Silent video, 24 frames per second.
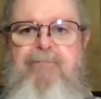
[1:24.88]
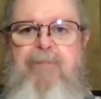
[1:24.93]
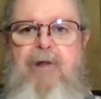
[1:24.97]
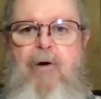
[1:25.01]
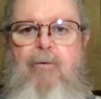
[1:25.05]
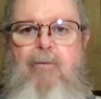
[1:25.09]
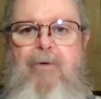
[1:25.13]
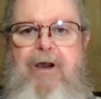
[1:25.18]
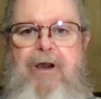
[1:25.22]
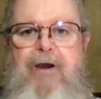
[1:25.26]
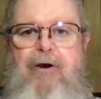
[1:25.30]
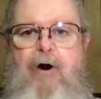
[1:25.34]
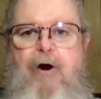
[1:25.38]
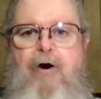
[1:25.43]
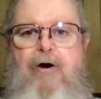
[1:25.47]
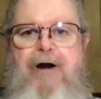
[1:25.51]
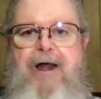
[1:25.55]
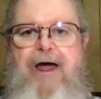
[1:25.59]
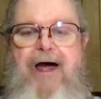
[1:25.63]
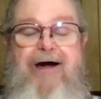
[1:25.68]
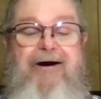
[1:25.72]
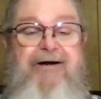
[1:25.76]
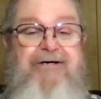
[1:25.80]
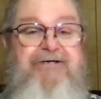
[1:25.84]
We learned
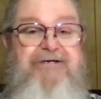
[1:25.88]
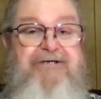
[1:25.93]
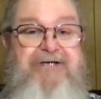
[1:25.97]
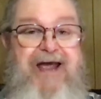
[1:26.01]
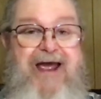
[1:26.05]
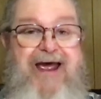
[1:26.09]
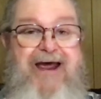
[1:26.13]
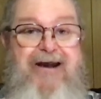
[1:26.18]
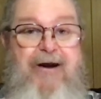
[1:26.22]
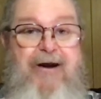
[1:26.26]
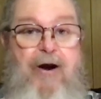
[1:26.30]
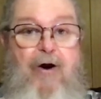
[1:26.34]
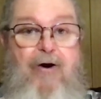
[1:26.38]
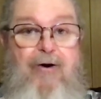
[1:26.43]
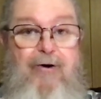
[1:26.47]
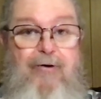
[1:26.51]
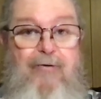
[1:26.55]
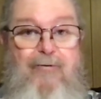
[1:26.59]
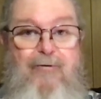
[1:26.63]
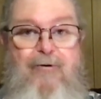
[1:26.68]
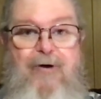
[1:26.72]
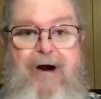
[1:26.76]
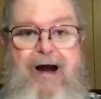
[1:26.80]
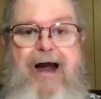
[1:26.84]
how to stand our
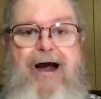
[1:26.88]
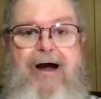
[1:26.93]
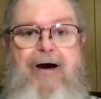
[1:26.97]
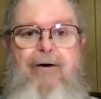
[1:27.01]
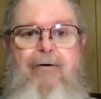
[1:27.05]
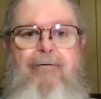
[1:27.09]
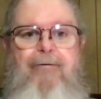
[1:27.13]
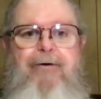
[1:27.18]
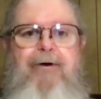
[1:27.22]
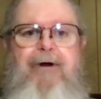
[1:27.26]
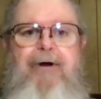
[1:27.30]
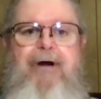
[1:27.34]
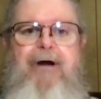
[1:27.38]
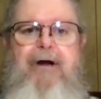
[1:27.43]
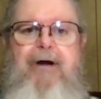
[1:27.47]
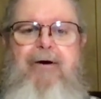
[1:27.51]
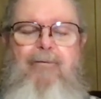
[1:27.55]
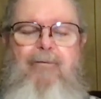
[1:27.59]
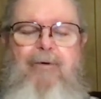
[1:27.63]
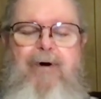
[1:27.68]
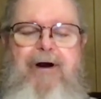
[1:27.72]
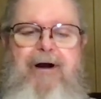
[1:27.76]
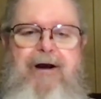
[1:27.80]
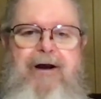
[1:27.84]
ground
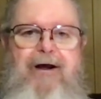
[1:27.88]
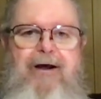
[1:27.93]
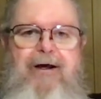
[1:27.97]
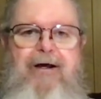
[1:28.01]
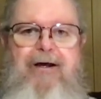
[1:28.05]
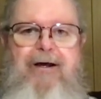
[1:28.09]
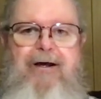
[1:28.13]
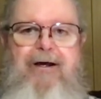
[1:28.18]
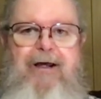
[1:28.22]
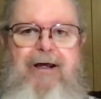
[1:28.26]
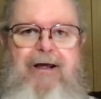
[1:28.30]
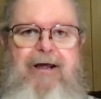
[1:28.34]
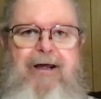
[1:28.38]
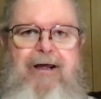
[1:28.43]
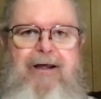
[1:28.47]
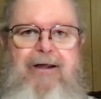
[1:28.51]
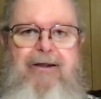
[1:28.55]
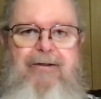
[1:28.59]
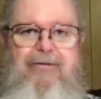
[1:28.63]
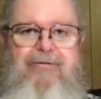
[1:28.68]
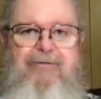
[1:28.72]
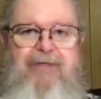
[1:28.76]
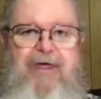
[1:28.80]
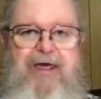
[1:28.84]
when
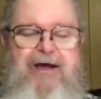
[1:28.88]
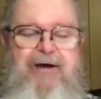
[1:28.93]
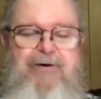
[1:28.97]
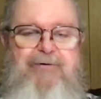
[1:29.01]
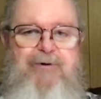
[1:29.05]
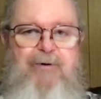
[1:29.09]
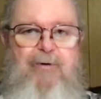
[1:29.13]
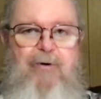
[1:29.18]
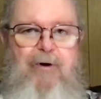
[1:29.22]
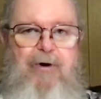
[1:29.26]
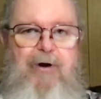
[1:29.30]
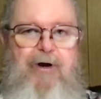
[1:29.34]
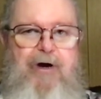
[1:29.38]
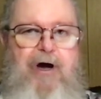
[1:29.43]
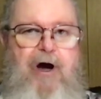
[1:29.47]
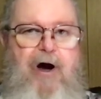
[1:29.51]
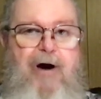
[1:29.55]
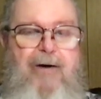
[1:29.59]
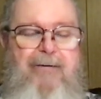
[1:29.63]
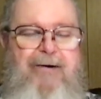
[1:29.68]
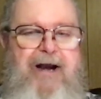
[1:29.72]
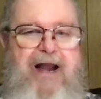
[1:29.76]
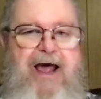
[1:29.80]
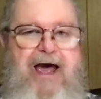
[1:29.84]
things were
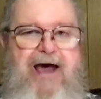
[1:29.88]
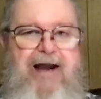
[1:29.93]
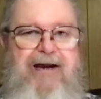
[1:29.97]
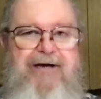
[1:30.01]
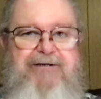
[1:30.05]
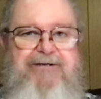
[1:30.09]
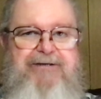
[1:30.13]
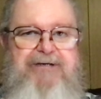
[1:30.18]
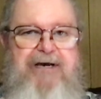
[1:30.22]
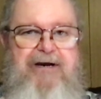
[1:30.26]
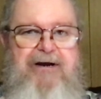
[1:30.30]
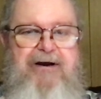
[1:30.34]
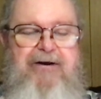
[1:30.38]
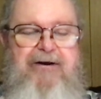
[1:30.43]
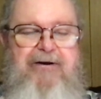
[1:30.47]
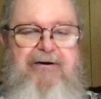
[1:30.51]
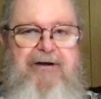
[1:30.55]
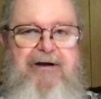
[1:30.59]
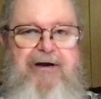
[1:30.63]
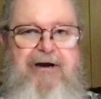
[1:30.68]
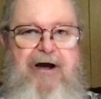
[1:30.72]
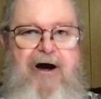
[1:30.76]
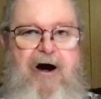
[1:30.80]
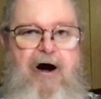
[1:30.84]
coming at us and
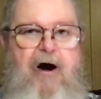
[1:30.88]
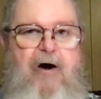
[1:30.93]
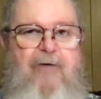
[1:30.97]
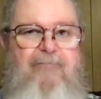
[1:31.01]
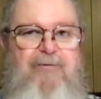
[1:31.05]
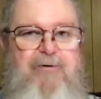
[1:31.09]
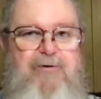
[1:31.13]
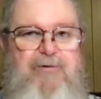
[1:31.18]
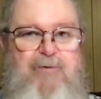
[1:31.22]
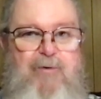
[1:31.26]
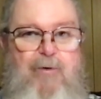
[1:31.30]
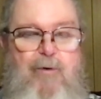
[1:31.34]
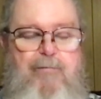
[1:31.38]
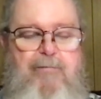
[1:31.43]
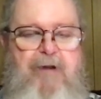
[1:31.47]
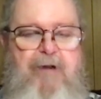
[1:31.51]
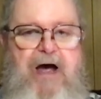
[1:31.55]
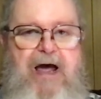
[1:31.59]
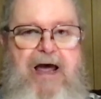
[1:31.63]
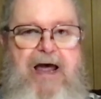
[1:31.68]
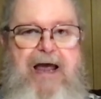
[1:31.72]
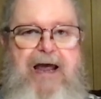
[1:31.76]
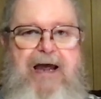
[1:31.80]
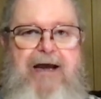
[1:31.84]
the offers were
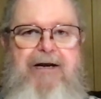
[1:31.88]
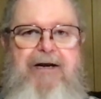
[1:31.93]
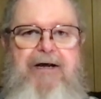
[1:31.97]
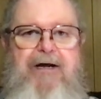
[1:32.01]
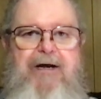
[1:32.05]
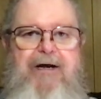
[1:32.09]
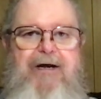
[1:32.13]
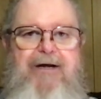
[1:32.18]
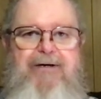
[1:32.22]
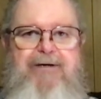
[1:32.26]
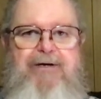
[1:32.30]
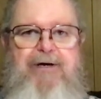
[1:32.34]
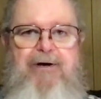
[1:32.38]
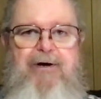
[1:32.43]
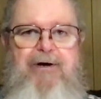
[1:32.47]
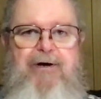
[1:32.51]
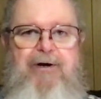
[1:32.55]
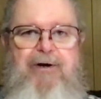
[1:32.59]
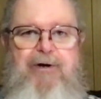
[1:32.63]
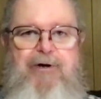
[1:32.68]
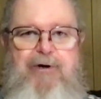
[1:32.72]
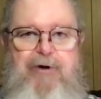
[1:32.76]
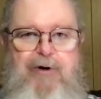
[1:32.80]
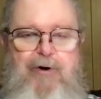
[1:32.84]
made to
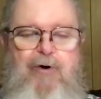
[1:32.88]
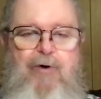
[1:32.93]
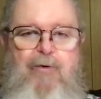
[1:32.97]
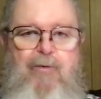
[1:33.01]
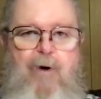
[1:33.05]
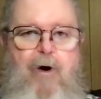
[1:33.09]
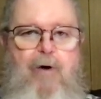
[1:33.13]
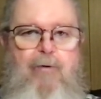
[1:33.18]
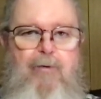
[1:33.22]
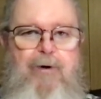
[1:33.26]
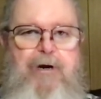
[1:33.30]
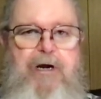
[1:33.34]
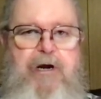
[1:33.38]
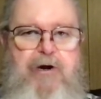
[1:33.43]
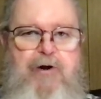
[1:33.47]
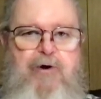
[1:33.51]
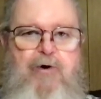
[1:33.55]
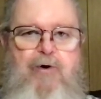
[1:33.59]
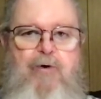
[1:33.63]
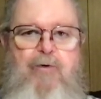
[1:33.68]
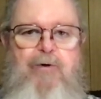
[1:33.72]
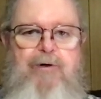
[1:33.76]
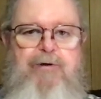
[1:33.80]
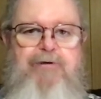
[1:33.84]
do what we
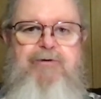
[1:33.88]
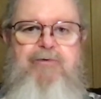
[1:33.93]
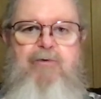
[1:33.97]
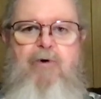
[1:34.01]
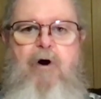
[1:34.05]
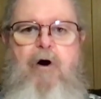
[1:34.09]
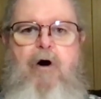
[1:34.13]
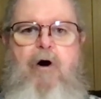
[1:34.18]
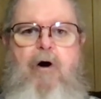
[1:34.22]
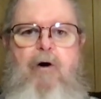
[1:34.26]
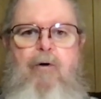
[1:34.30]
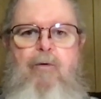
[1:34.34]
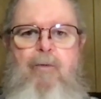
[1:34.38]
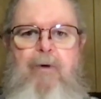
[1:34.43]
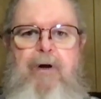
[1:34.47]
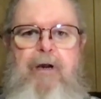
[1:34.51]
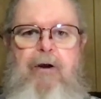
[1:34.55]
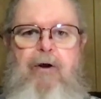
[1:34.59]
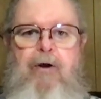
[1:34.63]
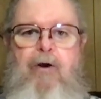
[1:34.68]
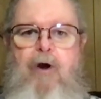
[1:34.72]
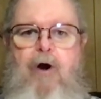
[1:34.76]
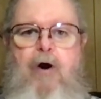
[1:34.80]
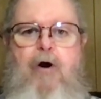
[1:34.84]
knew was wrong. We
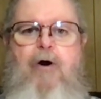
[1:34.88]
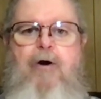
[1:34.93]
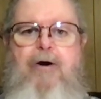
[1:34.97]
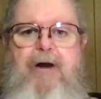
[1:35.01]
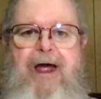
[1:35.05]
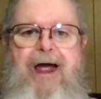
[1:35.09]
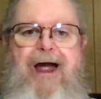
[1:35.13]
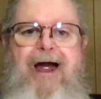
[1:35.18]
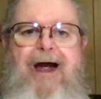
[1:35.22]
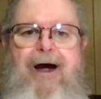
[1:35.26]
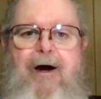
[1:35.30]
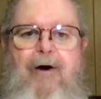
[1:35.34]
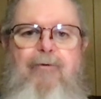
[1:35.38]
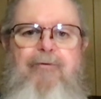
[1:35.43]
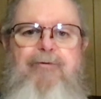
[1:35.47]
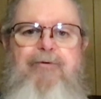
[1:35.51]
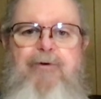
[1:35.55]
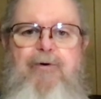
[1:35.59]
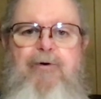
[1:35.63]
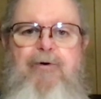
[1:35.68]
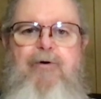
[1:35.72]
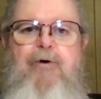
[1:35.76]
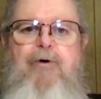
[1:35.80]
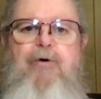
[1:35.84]
learned how
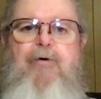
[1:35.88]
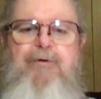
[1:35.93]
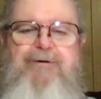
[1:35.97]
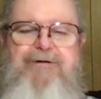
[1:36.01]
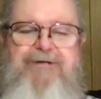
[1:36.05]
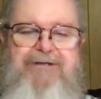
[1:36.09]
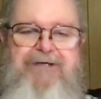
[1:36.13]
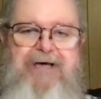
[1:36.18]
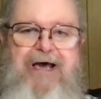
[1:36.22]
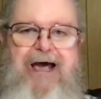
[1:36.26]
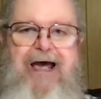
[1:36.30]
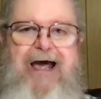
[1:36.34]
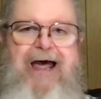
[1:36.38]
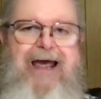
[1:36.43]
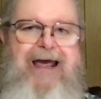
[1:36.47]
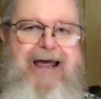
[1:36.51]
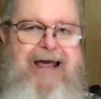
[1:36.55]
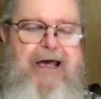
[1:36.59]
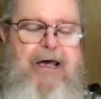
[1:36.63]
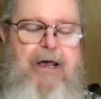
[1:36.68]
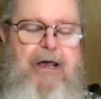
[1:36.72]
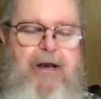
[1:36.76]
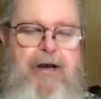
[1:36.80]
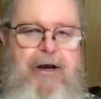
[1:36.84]
to
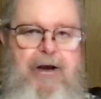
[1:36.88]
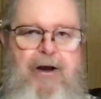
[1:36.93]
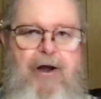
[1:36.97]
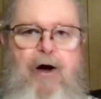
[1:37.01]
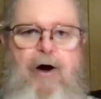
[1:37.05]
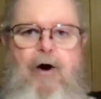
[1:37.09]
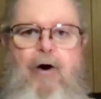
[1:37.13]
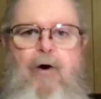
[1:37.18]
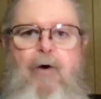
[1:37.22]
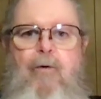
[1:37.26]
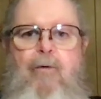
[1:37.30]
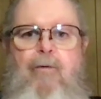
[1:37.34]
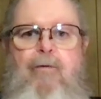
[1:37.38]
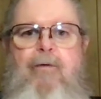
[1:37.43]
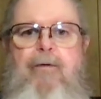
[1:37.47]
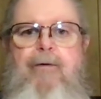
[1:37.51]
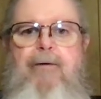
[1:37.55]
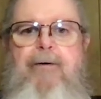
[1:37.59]
say no.